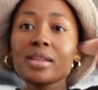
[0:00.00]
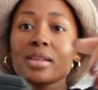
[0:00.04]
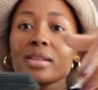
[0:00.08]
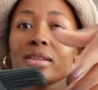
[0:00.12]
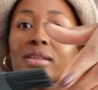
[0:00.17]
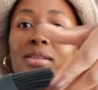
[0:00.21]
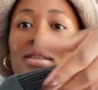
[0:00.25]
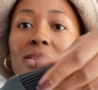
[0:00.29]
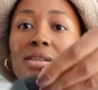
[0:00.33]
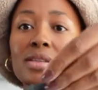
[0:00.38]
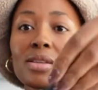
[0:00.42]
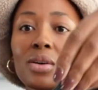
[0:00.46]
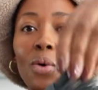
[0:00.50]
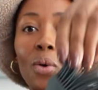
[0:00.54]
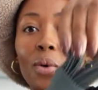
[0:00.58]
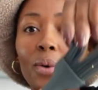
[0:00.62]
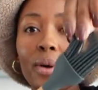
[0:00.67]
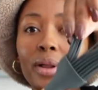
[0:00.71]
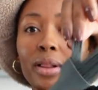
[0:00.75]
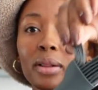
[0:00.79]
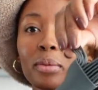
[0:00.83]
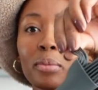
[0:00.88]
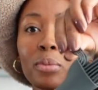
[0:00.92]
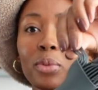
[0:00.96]
This is an
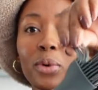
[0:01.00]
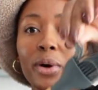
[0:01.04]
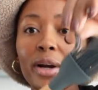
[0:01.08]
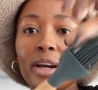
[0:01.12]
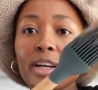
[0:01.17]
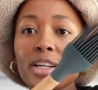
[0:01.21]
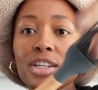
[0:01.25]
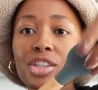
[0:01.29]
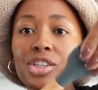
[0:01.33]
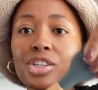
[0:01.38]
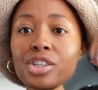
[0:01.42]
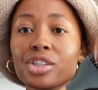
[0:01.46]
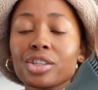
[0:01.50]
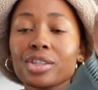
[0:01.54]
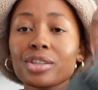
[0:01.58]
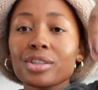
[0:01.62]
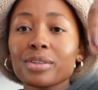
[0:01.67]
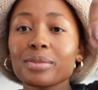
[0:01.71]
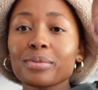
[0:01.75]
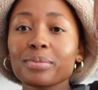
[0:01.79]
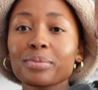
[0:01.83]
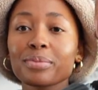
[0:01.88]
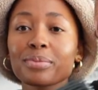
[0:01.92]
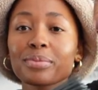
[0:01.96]
oil
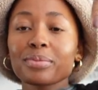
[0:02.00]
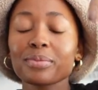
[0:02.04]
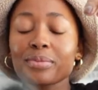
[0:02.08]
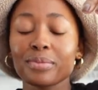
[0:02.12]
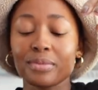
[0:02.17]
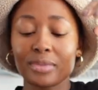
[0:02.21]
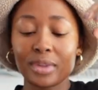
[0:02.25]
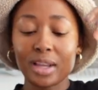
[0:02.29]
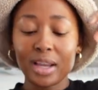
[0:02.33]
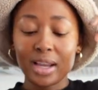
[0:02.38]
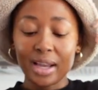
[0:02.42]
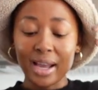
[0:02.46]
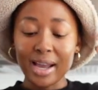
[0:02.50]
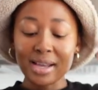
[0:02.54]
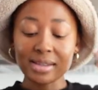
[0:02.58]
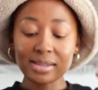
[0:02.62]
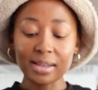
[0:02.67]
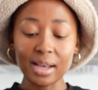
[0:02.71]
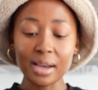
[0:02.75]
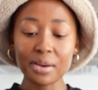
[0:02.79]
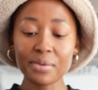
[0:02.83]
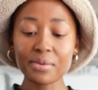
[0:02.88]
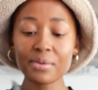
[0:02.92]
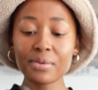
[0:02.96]
brush.
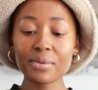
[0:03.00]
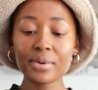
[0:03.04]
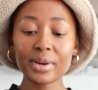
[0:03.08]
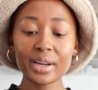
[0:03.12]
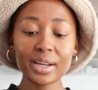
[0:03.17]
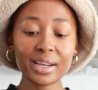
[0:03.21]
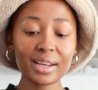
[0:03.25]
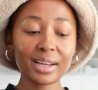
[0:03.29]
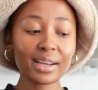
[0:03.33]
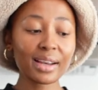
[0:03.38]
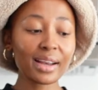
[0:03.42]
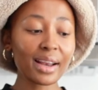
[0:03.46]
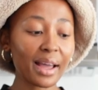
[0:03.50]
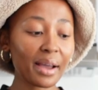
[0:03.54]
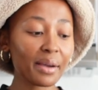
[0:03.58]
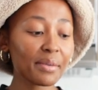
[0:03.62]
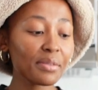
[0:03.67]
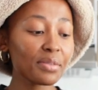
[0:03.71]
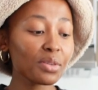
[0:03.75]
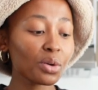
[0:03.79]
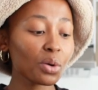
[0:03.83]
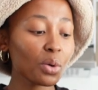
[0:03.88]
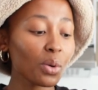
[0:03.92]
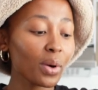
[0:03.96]
Guys, I really
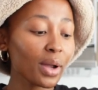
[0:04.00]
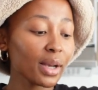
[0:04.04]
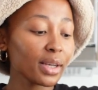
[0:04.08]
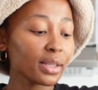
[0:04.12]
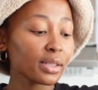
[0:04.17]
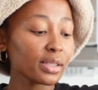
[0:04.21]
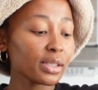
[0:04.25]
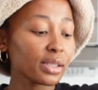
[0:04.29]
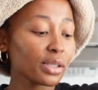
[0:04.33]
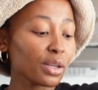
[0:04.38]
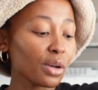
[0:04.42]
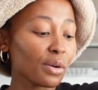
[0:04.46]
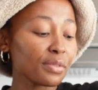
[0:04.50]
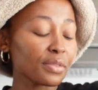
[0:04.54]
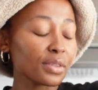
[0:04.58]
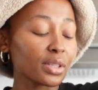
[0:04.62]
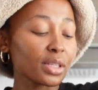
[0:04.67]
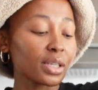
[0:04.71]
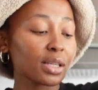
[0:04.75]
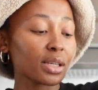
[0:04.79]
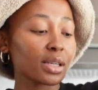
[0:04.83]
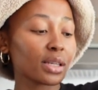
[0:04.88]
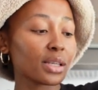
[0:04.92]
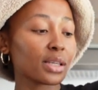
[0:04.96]
love the quality of
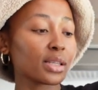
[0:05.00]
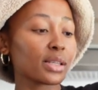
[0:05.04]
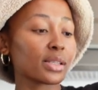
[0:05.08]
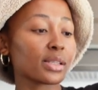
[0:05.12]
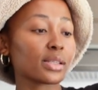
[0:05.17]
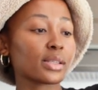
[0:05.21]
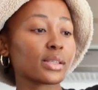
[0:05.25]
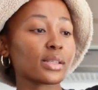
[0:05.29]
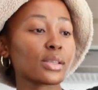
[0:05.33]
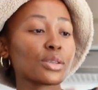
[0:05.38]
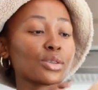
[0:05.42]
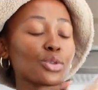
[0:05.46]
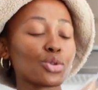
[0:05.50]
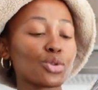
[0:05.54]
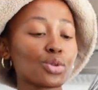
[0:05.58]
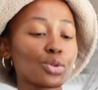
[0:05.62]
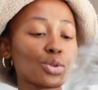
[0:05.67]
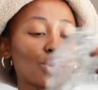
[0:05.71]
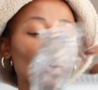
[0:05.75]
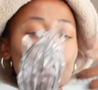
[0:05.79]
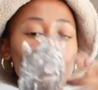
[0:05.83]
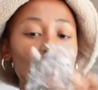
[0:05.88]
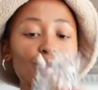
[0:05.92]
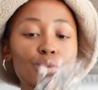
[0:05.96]
these.
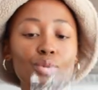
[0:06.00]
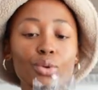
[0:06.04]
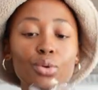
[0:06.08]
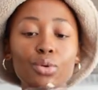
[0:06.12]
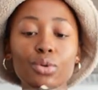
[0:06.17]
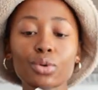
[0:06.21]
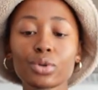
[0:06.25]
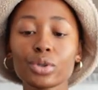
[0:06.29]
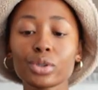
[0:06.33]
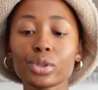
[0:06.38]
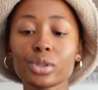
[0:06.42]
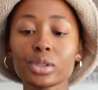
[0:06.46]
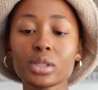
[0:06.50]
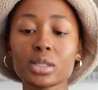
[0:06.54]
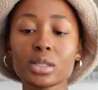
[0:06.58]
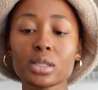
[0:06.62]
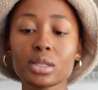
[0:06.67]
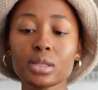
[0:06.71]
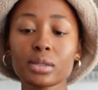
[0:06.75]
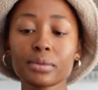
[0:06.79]
So good.